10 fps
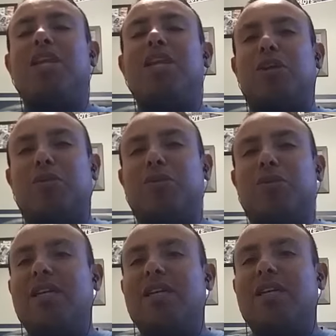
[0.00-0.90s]
He
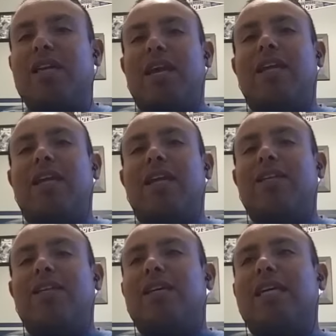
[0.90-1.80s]
knows. And
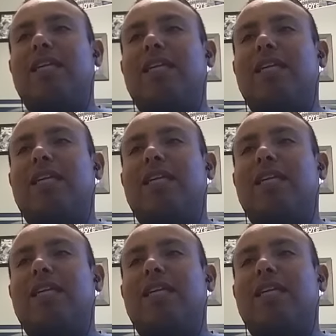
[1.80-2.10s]
you know what?